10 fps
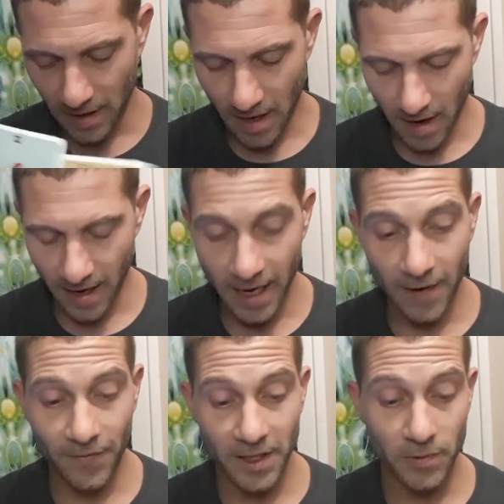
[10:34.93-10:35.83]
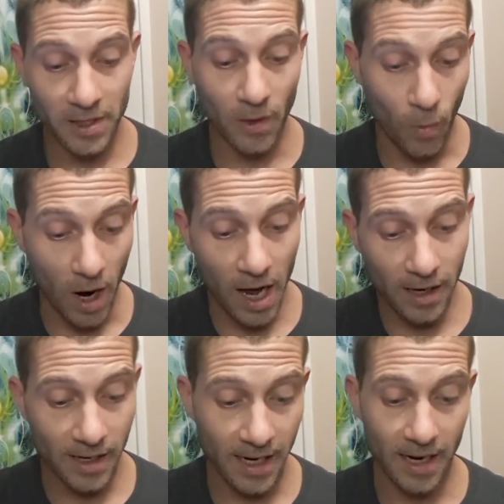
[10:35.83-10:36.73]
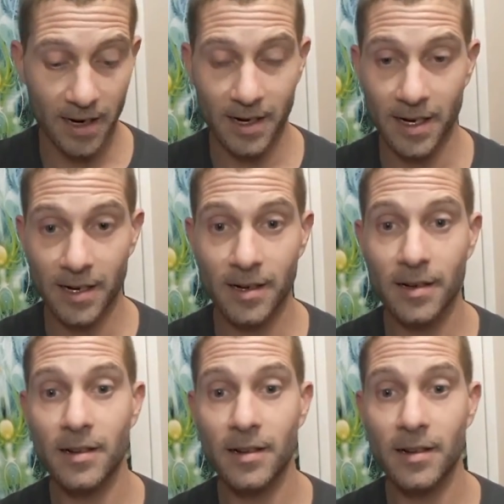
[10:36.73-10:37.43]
All right, if this was a water card here,